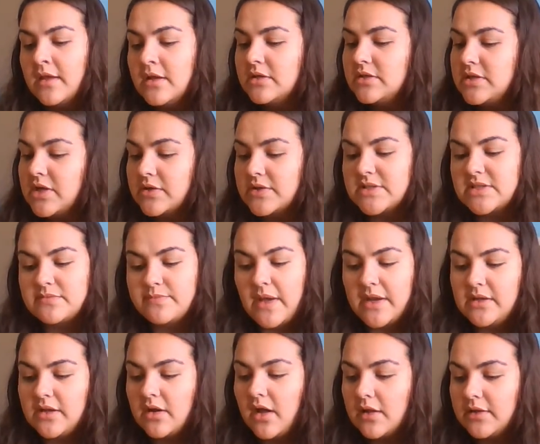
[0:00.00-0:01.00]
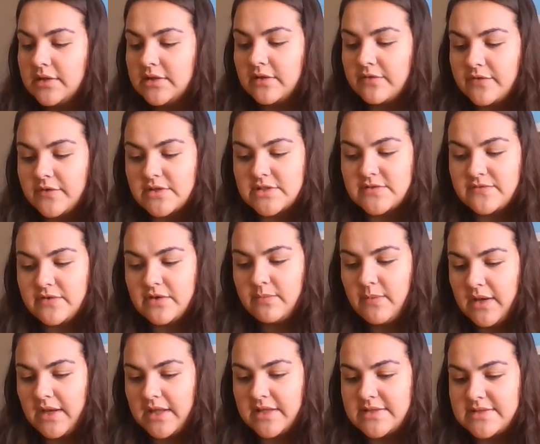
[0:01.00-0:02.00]
Don't spend it all in the first few
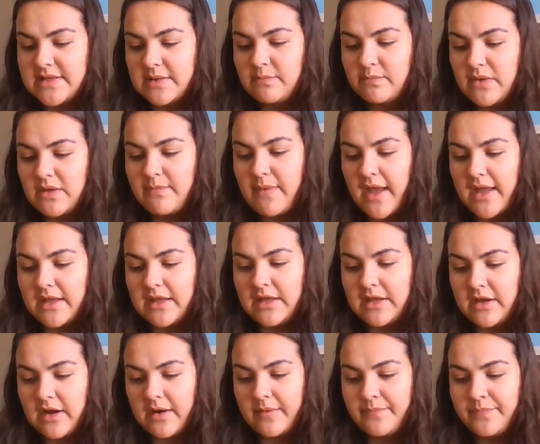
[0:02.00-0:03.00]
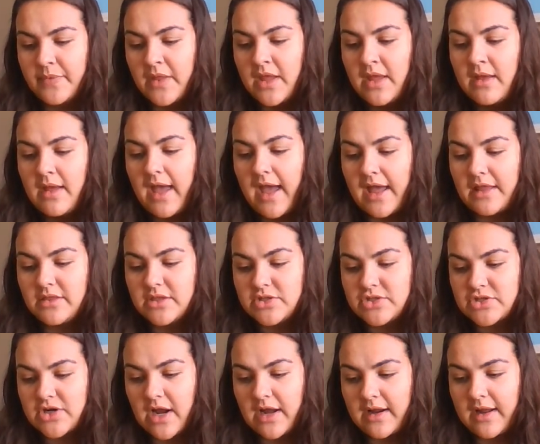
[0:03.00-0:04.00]
minutes, and be back here at the
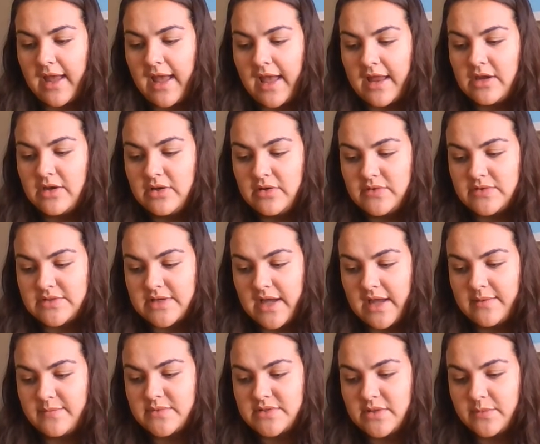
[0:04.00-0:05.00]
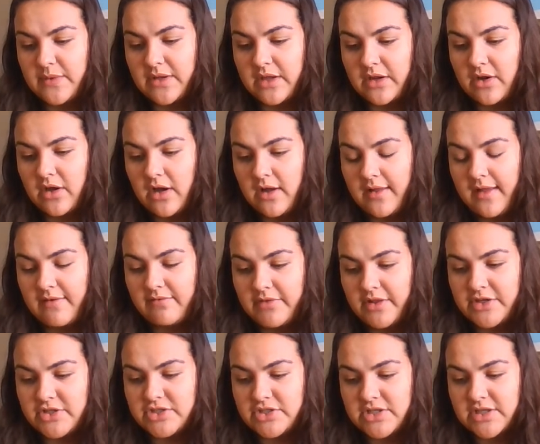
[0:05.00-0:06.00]
truck at noontime so we can all have
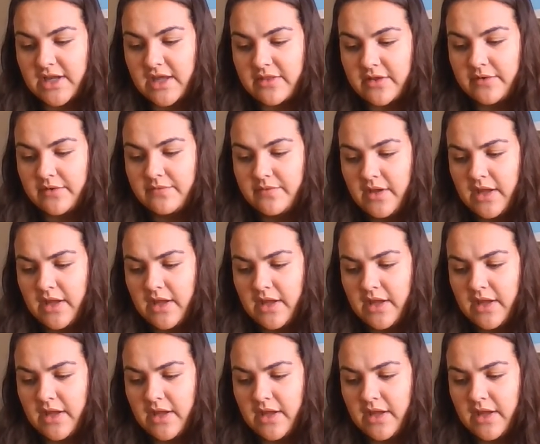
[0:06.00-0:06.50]
lunch together.